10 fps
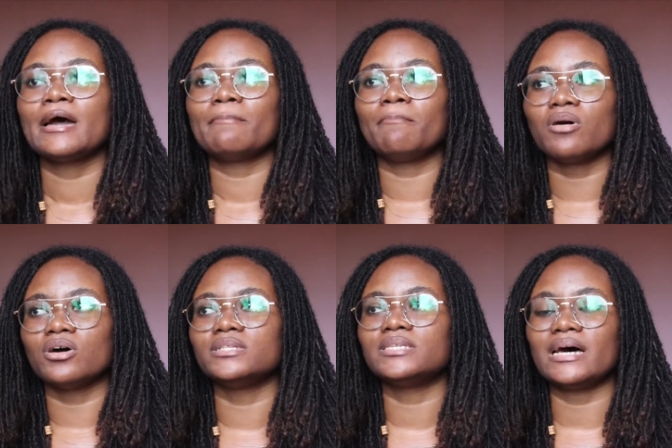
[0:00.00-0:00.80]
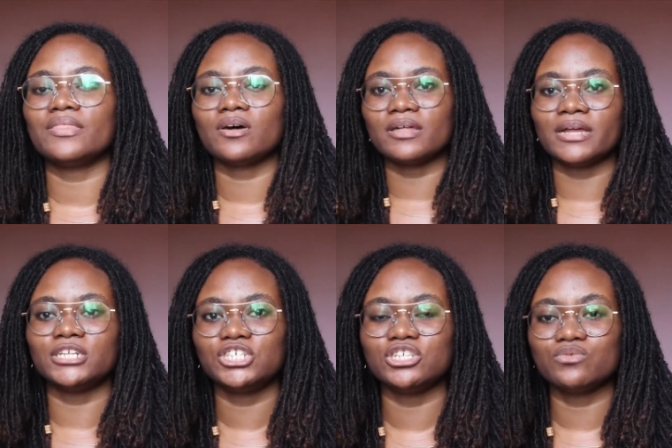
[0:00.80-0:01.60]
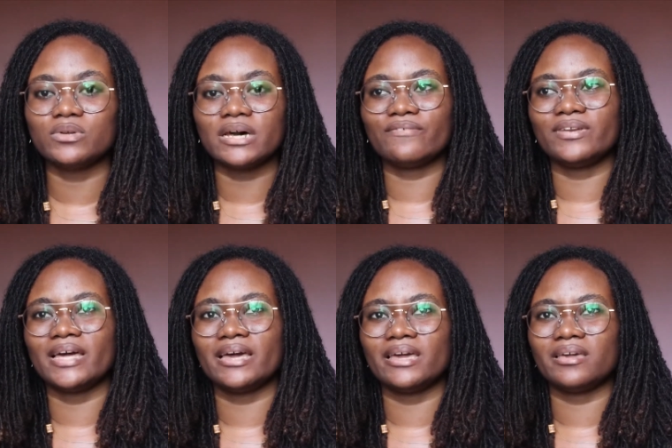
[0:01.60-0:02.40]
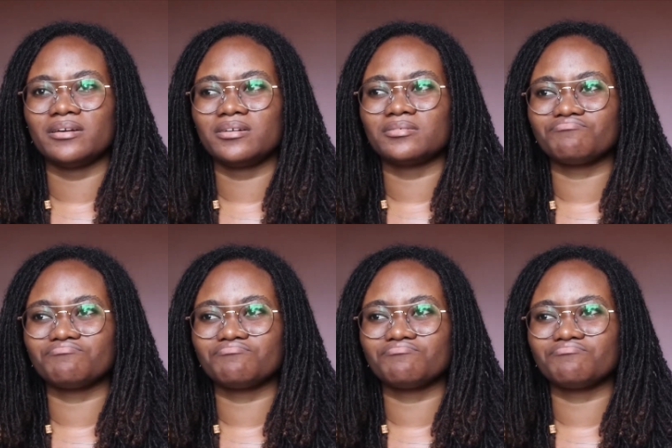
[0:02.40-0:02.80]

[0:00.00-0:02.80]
But I thought that she would have like